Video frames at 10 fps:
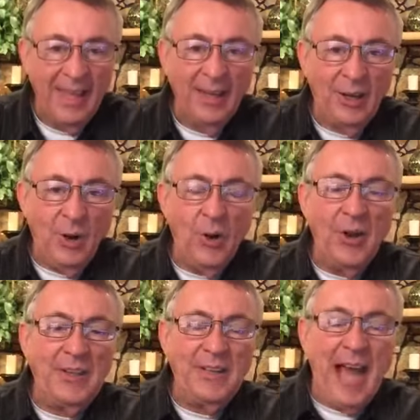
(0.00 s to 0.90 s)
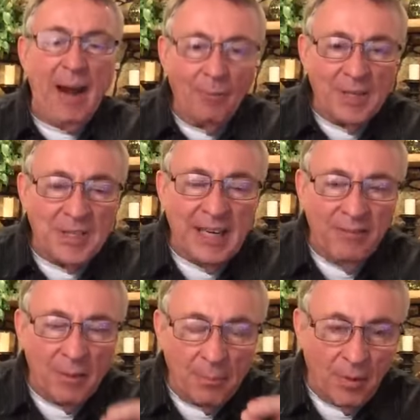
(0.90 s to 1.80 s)
could not receive
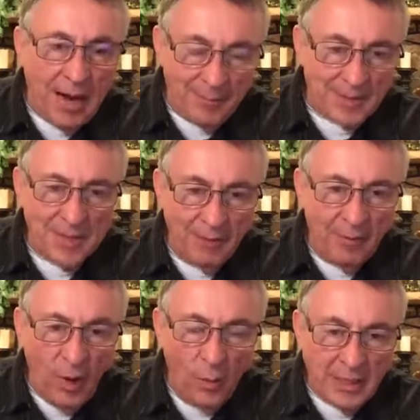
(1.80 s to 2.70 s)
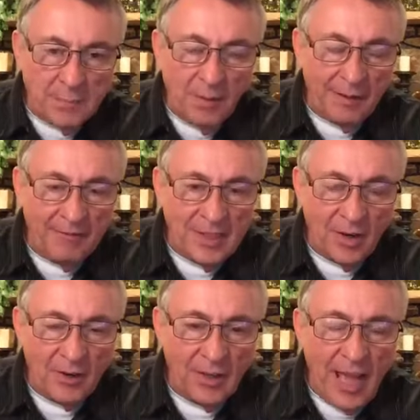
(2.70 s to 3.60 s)
the promise of the Holy Spirit and
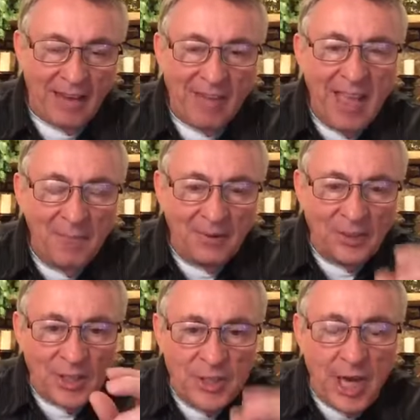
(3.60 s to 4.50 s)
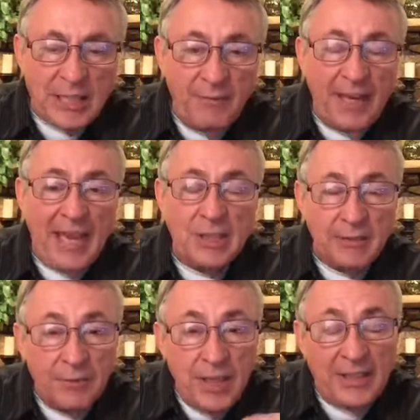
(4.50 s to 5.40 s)
eternal life. But the justification
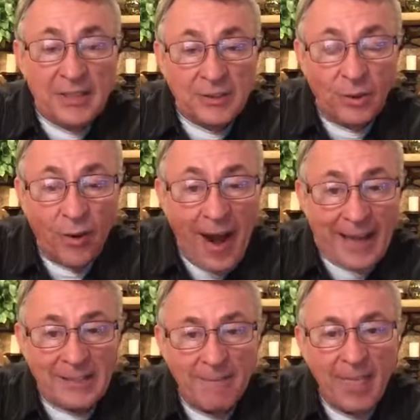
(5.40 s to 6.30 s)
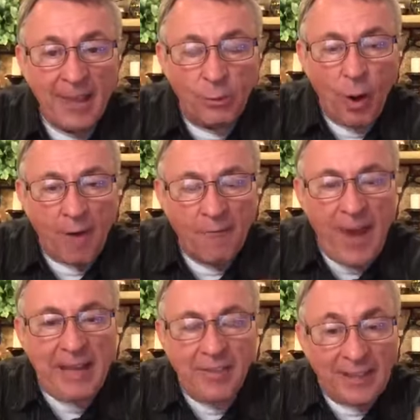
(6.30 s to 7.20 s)
of Jesus Christ through our
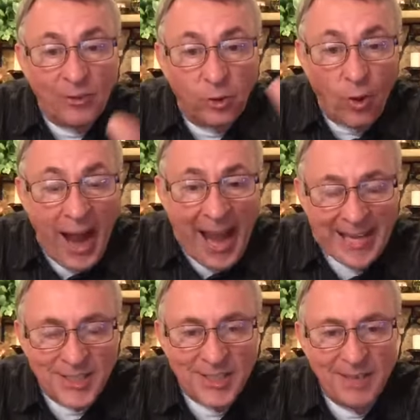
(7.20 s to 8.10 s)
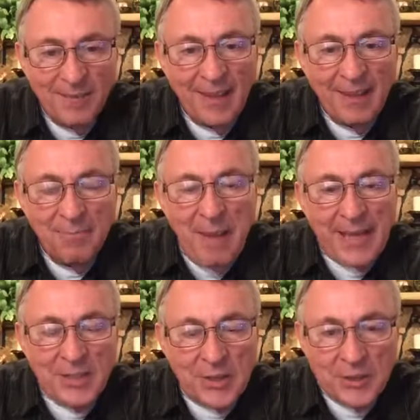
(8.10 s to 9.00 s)
faith in Christ
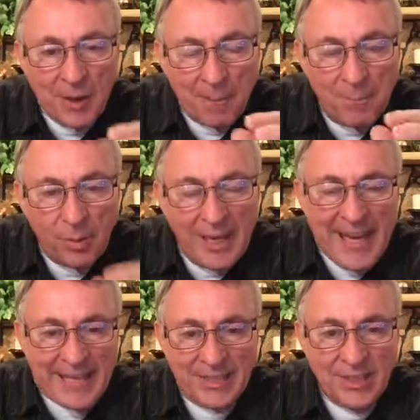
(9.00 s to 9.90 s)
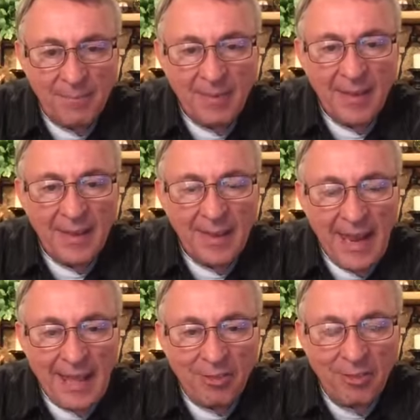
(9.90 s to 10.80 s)
makes us complete,
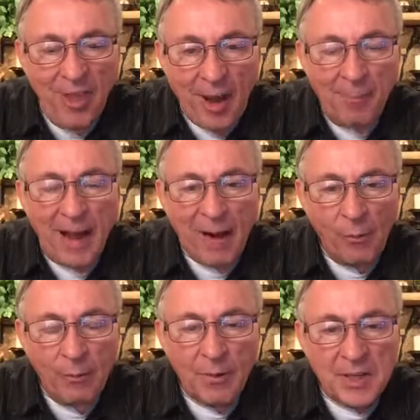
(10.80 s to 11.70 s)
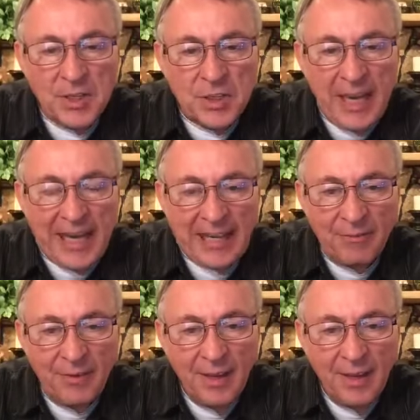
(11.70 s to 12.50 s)
and thereby we receive